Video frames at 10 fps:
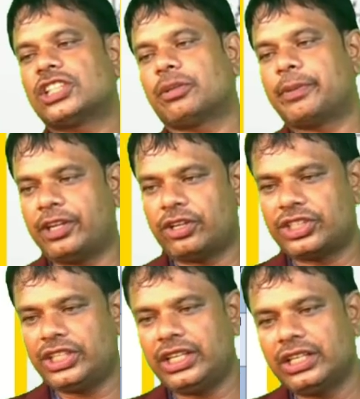of
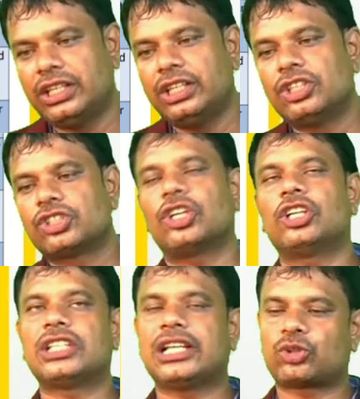energy
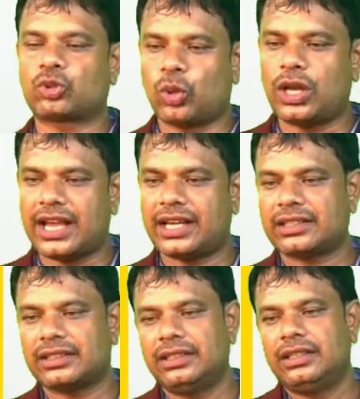such as solar
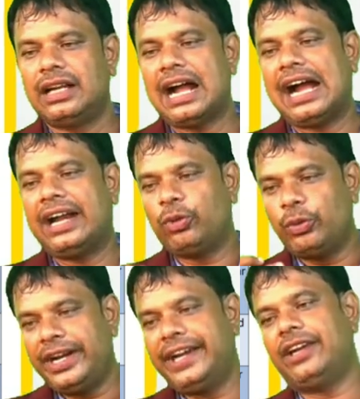and
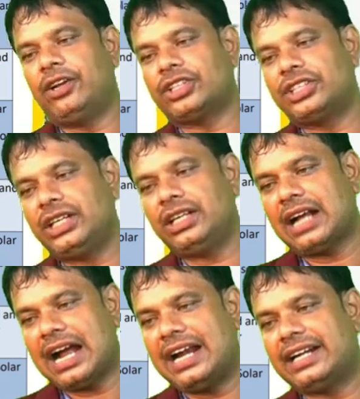wind energy
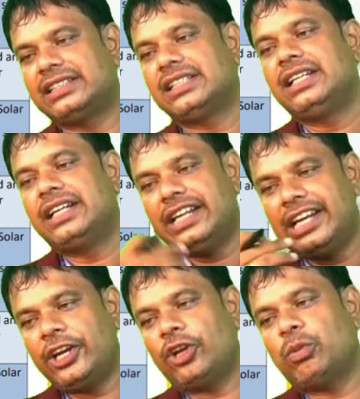are
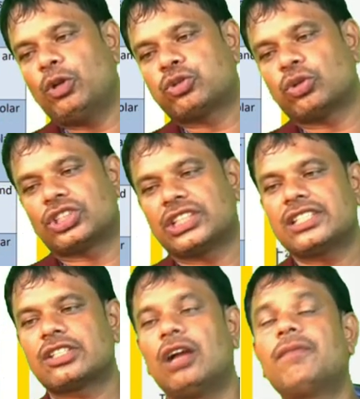renewable
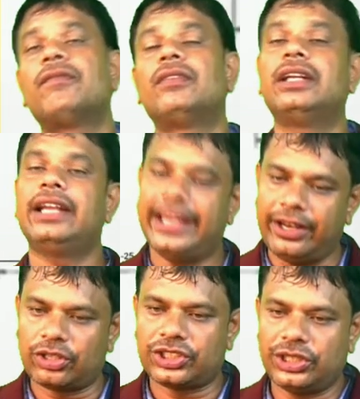sources of
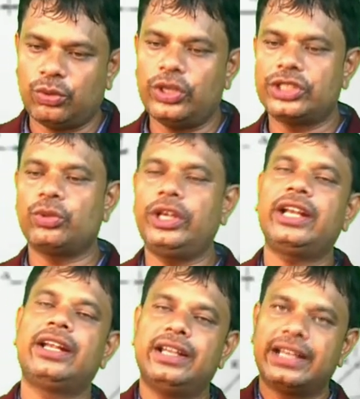energy which we
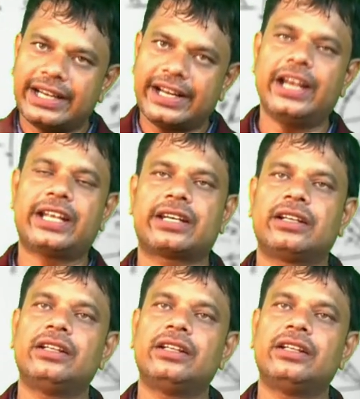get.